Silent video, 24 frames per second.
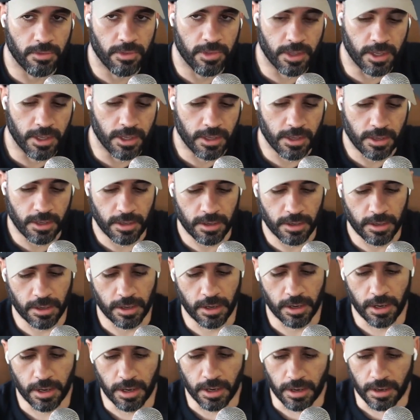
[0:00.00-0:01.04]
the
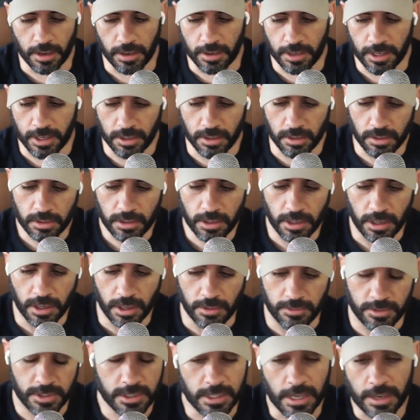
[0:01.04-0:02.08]
ilk
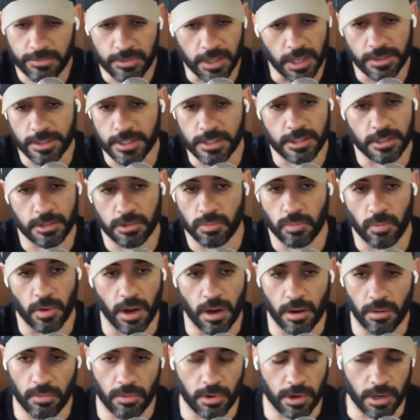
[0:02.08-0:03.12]
of, because I've done this as
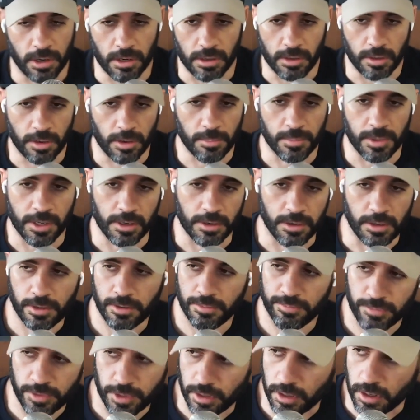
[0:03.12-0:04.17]
well, where, I
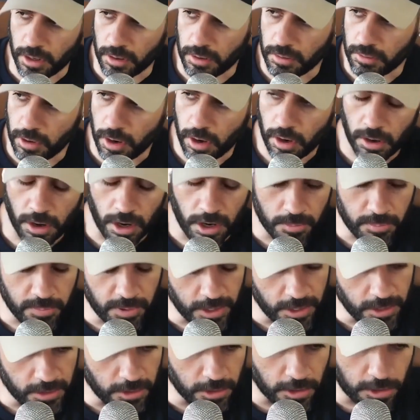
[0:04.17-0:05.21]
mean, RIP
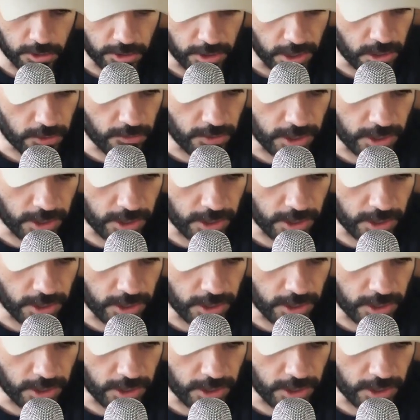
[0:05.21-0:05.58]
the creative